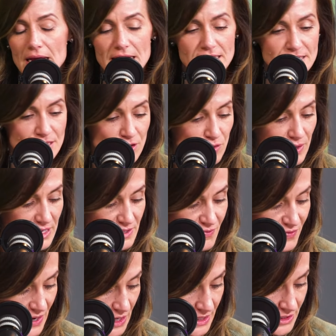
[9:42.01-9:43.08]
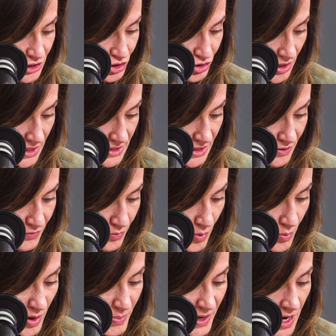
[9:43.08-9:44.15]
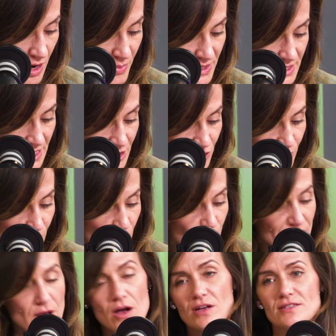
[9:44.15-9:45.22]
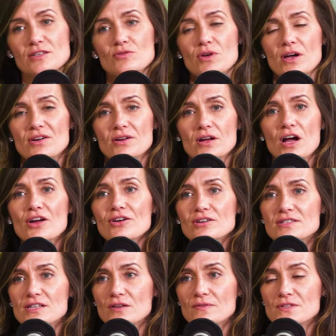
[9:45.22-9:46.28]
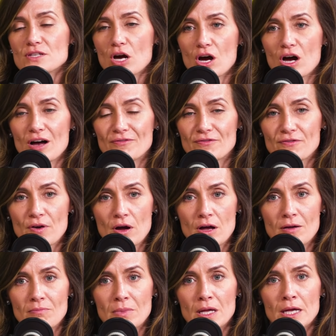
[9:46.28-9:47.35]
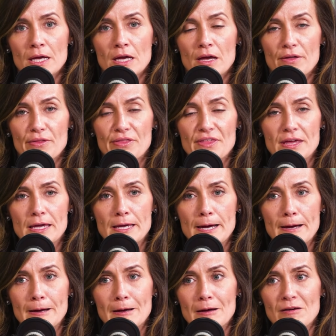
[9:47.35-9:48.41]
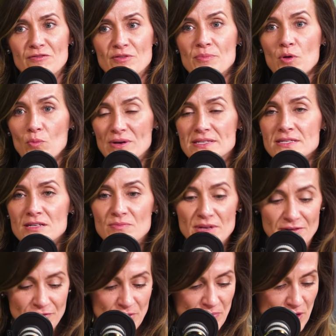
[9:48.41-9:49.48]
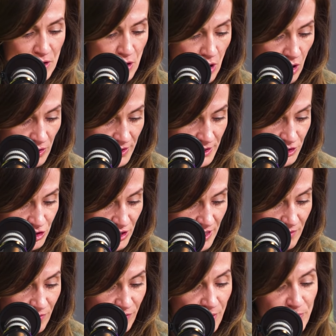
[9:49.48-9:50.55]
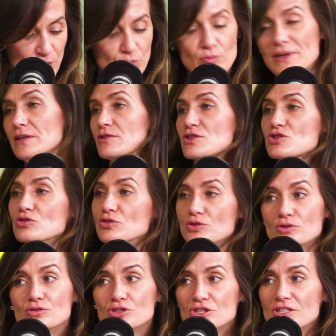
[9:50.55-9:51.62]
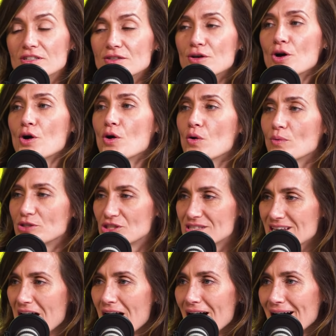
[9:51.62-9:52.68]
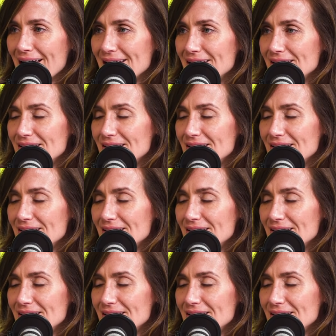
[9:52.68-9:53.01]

And so it's very destructive. When we become unteachable, we also cut ourselves off from the wisdom and from the knowledge and from the real solution, which is God.